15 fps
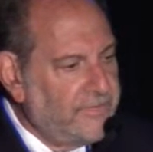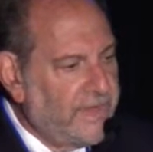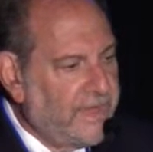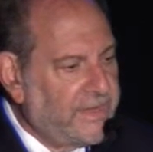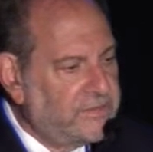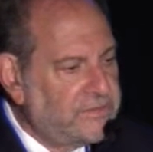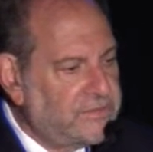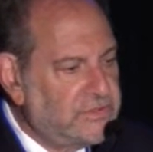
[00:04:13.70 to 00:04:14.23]

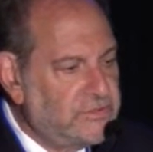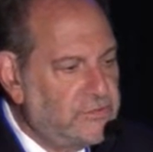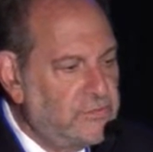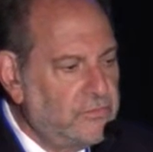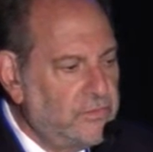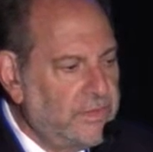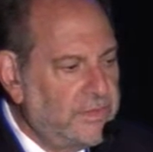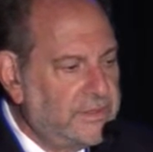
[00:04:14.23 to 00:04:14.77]

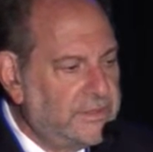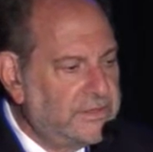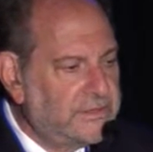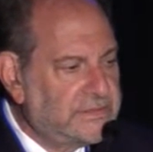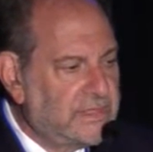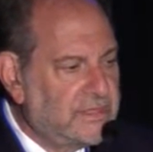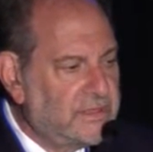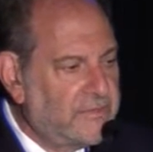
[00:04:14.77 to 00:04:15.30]
Ang2
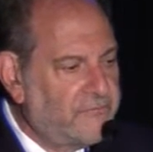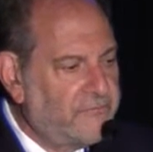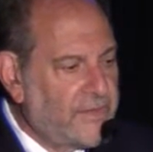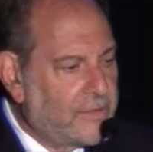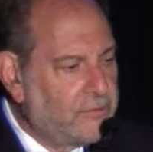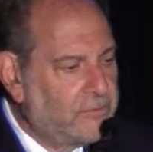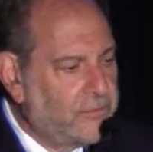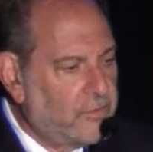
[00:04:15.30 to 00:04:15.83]
is
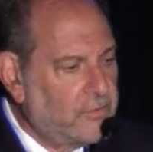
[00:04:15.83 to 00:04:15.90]
found